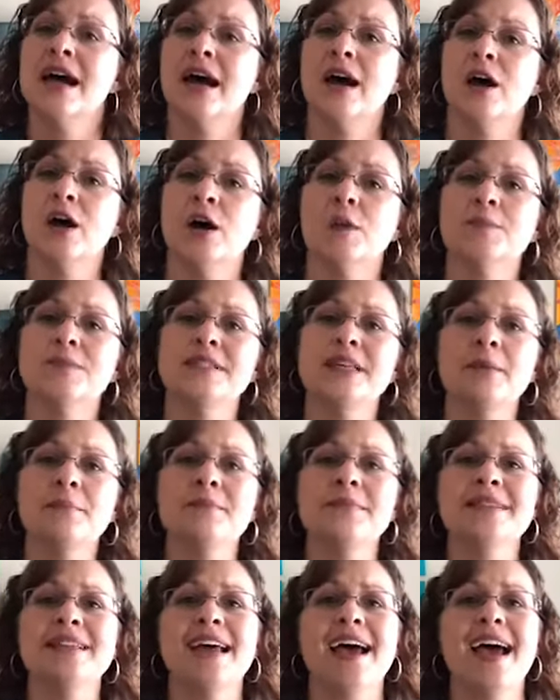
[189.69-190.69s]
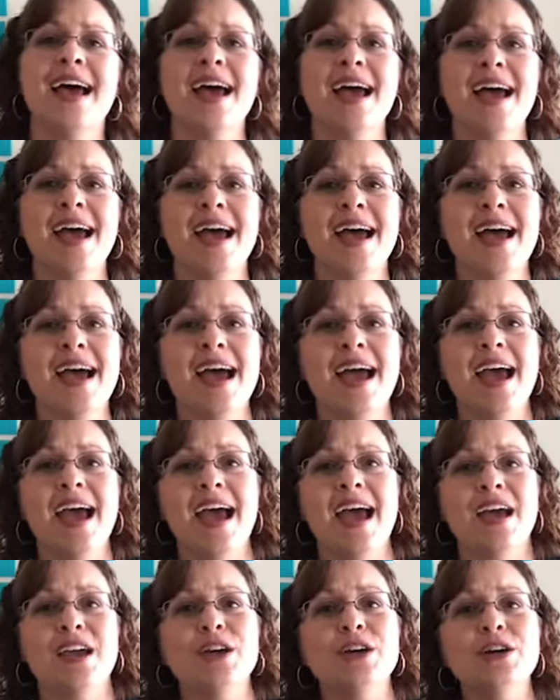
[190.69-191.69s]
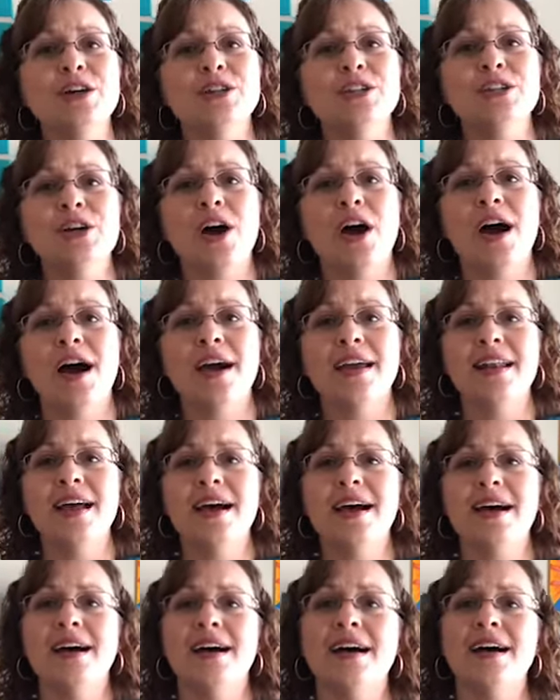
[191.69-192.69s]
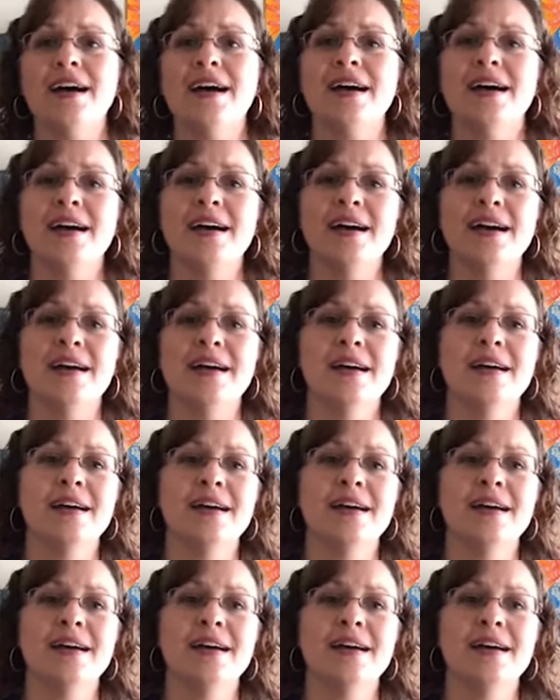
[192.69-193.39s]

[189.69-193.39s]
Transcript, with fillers: I hope someday you'll join us